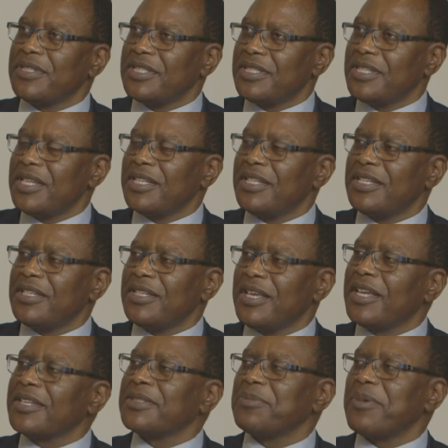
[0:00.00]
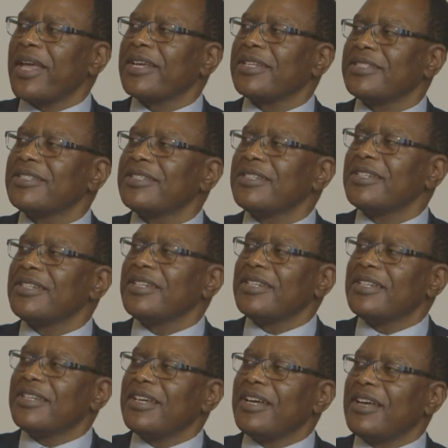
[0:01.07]
consistently expect
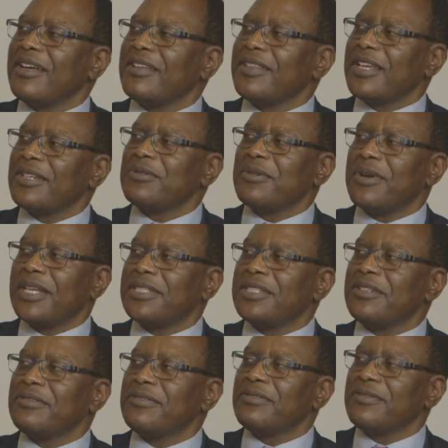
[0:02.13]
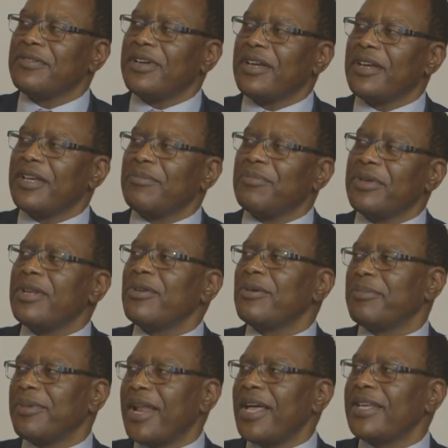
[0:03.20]
that we'll achieve a
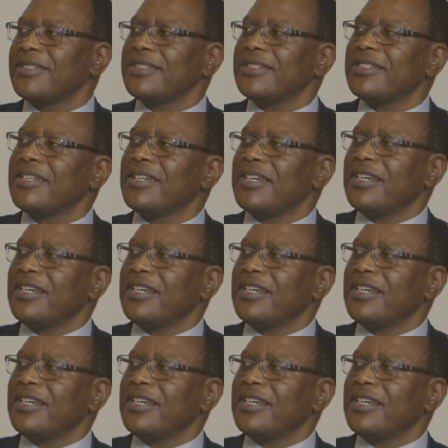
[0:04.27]
billion plus,